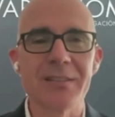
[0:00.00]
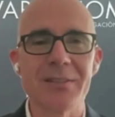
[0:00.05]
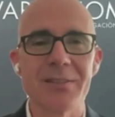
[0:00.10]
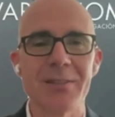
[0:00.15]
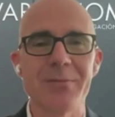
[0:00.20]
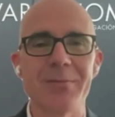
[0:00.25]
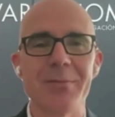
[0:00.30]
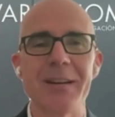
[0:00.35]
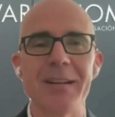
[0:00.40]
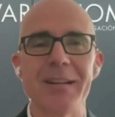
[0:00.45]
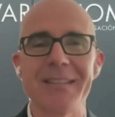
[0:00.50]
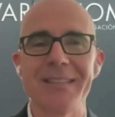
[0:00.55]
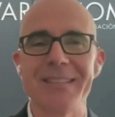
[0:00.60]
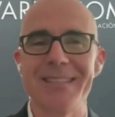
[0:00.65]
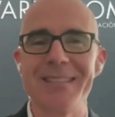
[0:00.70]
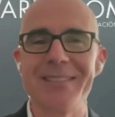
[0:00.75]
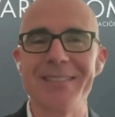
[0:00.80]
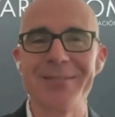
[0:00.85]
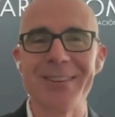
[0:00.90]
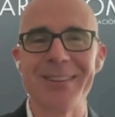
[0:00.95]
your practice.
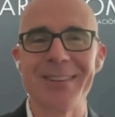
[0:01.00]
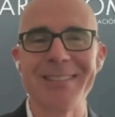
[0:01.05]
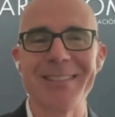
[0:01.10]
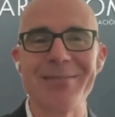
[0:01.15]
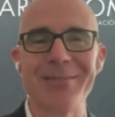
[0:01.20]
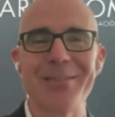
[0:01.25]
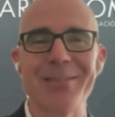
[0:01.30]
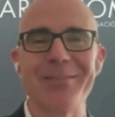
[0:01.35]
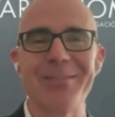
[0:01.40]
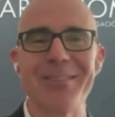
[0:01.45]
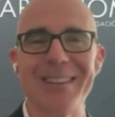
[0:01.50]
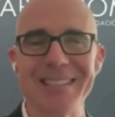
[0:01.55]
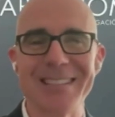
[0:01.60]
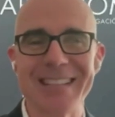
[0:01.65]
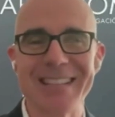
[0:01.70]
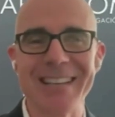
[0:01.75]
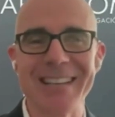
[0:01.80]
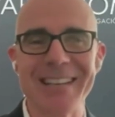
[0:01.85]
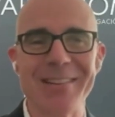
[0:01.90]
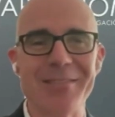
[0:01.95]
For example, for
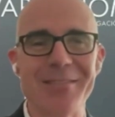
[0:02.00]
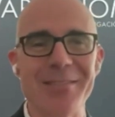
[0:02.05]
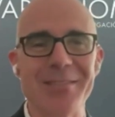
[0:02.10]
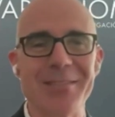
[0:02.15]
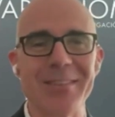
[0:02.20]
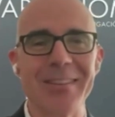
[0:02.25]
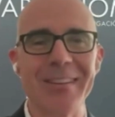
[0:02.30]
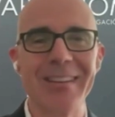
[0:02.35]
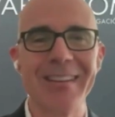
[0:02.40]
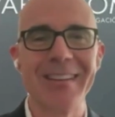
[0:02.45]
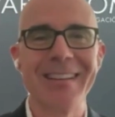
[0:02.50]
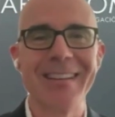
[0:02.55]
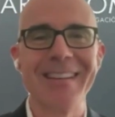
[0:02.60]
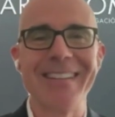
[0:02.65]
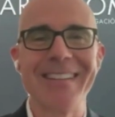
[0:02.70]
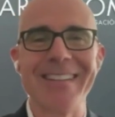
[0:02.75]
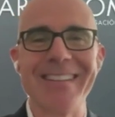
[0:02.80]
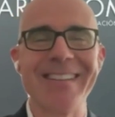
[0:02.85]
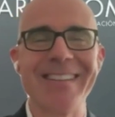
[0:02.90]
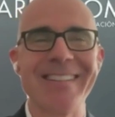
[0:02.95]
snaring,
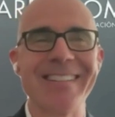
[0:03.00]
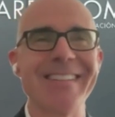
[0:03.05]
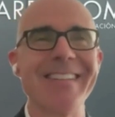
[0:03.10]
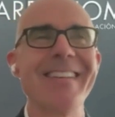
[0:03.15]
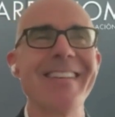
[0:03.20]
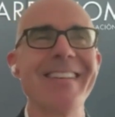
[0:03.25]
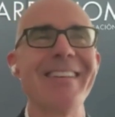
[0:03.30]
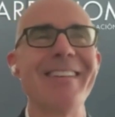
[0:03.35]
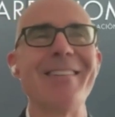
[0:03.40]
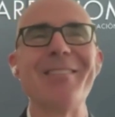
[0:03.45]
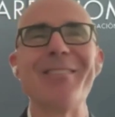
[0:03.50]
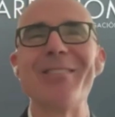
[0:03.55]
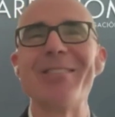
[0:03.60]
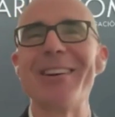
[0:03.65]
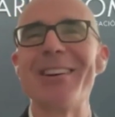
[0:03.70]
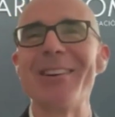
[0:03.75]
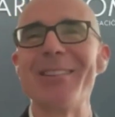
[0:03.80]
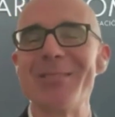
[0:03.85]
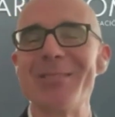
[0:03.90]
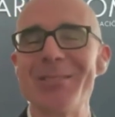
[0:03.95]
if you
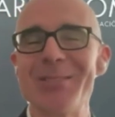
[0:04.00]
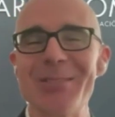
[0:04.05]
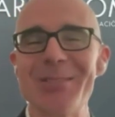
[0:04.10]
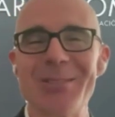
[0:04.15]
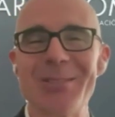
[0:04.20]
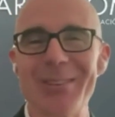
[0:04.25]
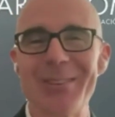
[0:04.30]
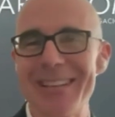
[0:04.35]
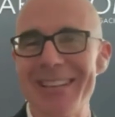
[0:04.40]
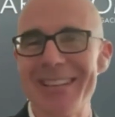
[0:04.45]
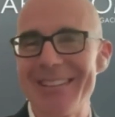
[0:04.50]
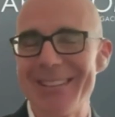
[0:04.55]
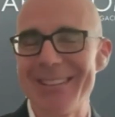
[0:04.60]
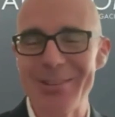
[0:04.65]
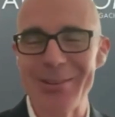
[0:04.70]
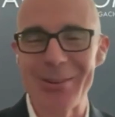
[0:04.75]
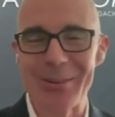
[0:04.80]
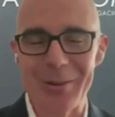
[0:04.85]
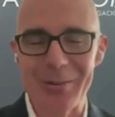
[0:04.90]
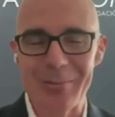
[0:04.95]
are used to do
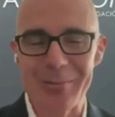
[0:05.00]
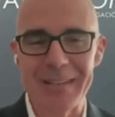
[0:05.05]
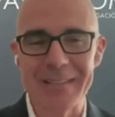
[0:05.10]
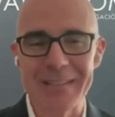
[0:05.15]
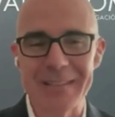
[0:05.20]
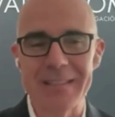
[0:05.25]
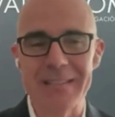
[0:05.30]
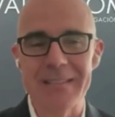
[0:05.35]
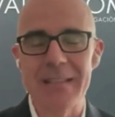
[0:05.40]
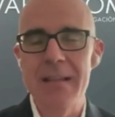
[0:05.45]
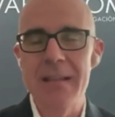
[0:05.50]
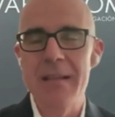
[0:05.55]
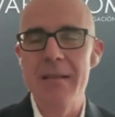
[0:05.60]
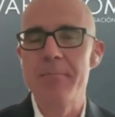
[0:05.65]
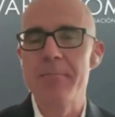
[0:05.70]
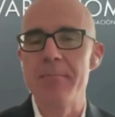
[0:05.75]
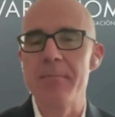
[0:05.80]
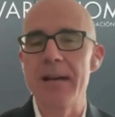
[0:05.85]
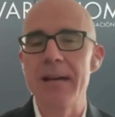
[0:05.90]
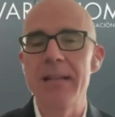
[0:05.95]
your own practice.
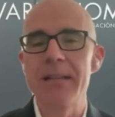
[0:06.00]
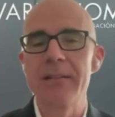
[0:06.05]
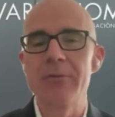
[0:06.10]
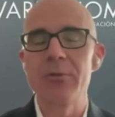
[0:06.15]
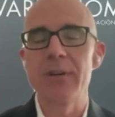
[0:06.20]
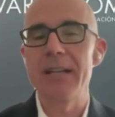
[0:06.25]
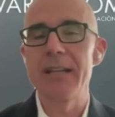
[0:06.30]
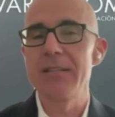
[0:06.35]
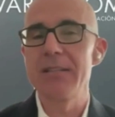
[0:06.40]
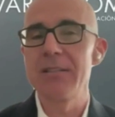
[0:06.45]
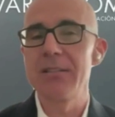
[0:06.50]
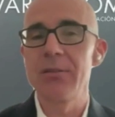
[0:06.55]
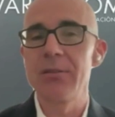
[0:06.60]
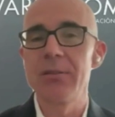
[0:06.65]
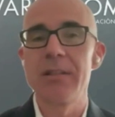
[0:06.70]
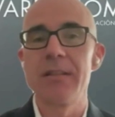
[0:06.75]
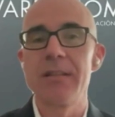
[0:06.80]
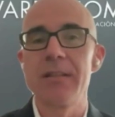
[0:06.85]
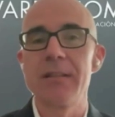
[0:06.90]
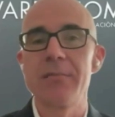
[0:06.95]
But when I saw
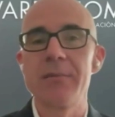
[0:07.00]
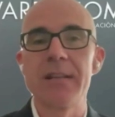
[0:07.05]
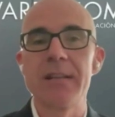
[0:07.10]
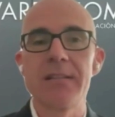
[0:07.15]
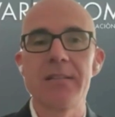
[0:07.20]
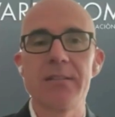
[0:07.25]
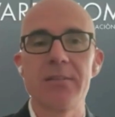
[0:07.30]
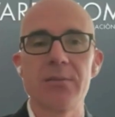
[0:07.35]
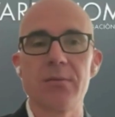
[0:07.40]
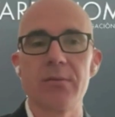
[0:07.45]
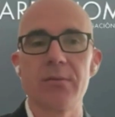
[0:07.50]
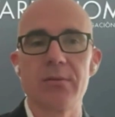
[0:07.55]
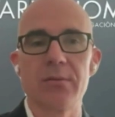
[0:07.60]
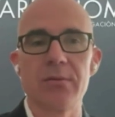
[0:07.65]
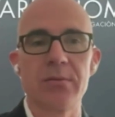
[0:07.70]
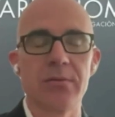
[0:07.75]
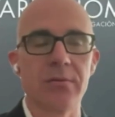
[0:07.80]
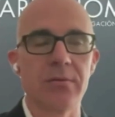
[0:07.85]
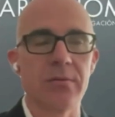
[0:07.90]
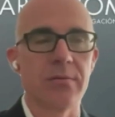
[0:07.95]
the device
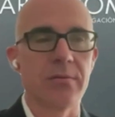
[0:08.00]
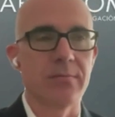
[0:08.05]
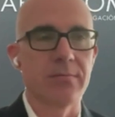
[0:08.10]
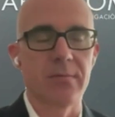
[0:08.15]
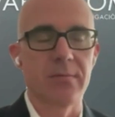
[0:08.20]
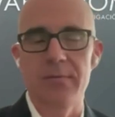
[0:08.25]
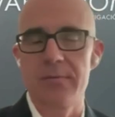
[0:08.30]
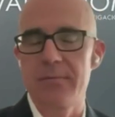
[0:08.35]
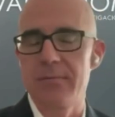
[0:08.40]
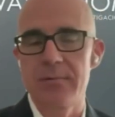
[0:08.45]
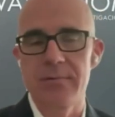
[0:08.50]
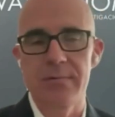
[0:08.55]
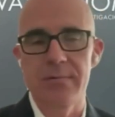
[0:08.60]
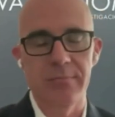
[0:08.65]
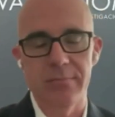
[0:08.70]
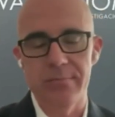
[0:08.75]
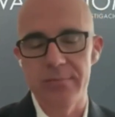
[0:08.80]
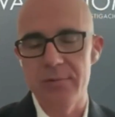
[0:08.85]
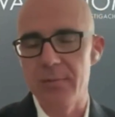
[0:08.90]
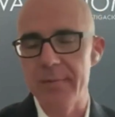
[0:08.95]
to
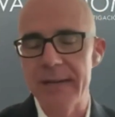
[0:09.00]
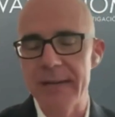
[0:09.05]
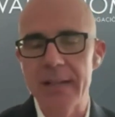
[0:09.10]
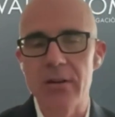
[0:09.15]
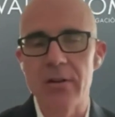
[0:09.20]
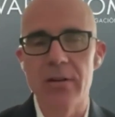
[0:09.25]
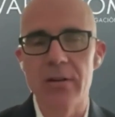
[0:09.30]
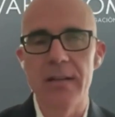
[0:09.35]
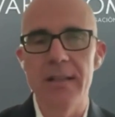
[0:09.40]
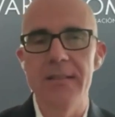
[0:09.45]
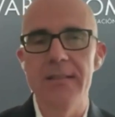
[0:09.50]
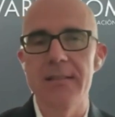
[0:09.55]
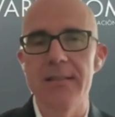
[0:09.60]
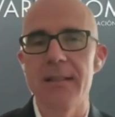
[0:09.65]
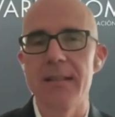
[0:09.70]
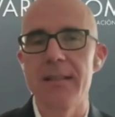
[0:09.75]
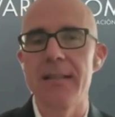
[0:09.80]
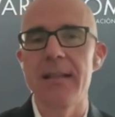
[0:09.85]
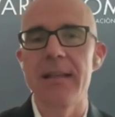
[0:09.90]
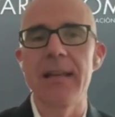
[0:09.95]
many colleagues,
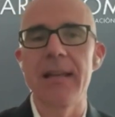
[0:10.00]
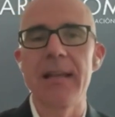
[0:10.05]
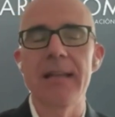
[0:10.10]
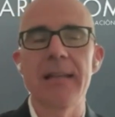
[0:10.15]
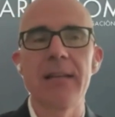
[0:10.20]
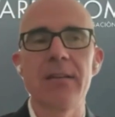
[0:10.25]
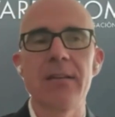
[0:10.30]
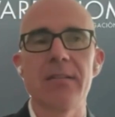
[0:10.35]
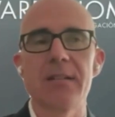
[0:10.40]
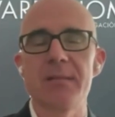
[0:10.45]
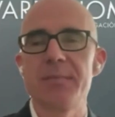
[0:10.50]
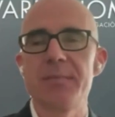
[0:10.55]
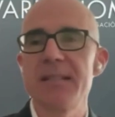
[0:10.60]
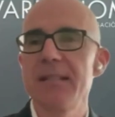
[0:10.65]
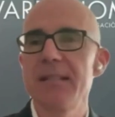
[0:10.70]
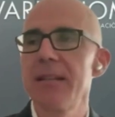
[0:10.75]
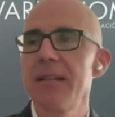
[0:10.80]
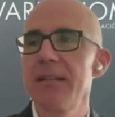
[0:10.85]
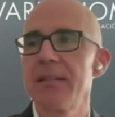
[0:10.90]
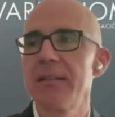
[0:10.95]
they like a lot,
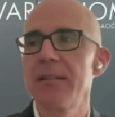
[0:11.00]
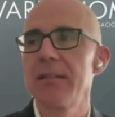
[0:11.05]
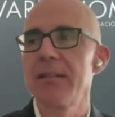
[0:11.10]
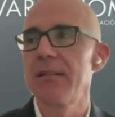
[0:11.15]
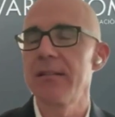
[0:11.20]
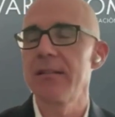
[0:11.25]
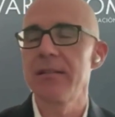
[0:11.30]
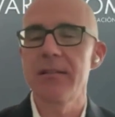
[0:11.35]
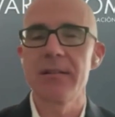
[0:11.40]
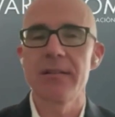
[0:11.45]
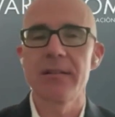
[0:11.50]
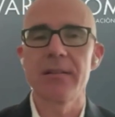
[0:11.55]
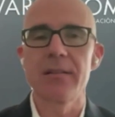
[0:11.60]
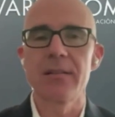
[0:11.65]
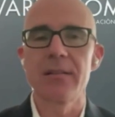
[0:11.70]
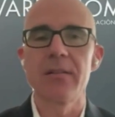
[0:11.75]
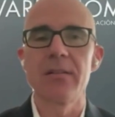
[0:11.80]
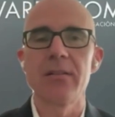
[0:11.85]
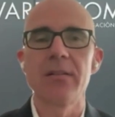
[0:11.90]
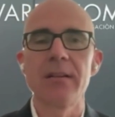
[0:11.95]
especially
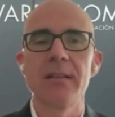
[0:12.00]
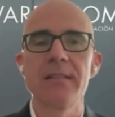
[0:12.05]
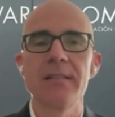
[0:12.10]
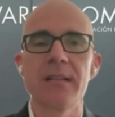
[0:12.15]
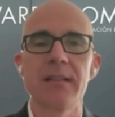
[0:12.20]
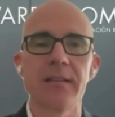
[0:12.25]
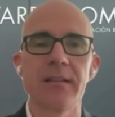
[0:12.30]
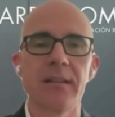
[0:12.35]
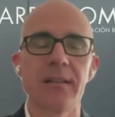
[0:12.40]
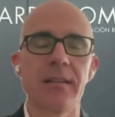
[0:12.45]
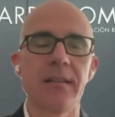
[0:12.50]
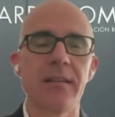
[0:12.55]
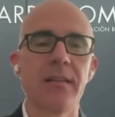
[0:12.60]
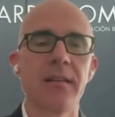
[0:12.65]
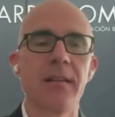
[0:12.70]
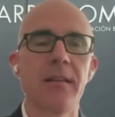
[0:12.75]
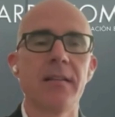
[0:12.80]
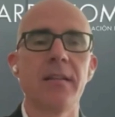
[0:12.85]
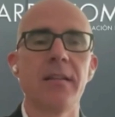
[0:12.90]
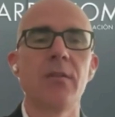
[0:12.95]
young colleagues. They
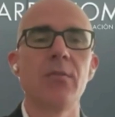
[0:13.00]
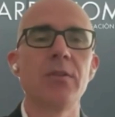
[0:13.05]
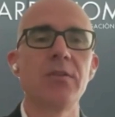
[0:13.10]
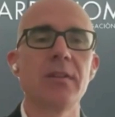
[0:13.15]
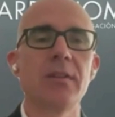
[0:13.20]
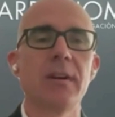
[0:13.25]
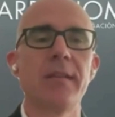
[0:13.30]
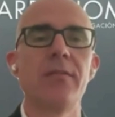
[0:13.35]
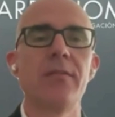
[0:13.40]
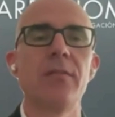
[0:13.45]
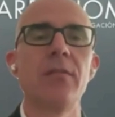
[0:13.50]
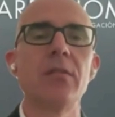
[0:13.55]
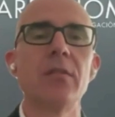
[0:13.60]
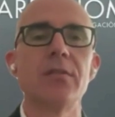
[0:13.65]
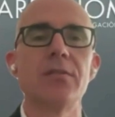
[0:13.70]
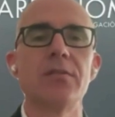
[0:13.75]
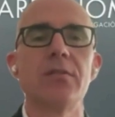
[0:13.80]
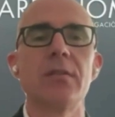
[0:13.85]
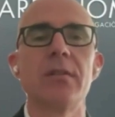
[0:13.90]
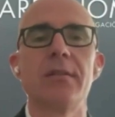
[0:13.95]
want to have full
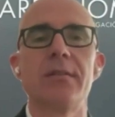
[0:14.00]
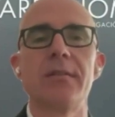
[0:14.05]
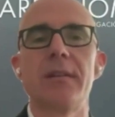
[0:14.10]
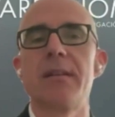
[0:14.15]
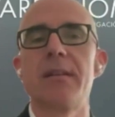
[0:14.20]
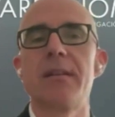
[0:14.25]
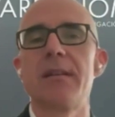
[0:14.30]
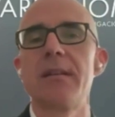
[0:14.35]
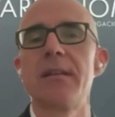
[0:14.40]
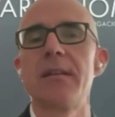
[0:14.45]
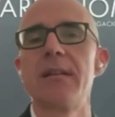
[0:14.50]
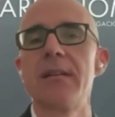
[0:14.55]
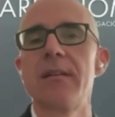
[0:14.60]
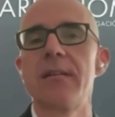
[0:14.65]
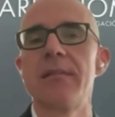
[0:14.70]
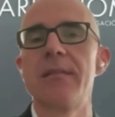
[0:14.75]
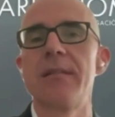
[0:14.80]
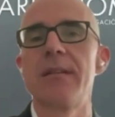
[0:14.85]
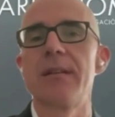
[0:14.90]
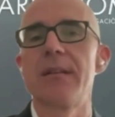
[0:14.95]
control of
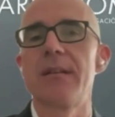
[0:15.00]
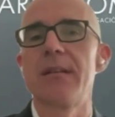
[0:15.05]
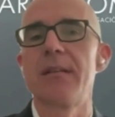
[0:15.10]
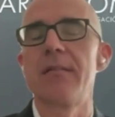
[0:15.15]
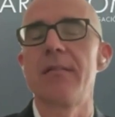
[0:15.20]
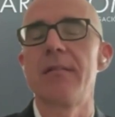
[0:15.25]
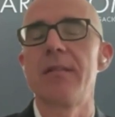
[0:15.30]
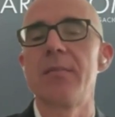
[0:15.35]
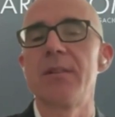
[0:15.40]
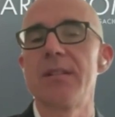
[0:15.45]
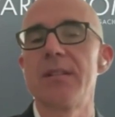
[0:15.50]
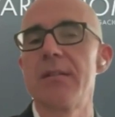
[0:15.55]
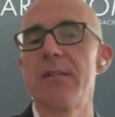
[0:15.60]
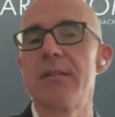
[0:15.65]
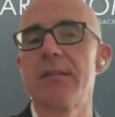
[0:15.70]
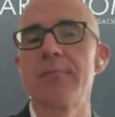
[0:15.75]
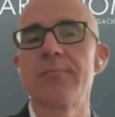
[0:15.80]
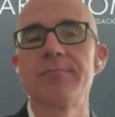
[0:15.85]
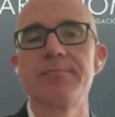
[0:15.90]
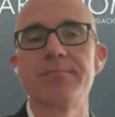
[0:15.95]
the procedure.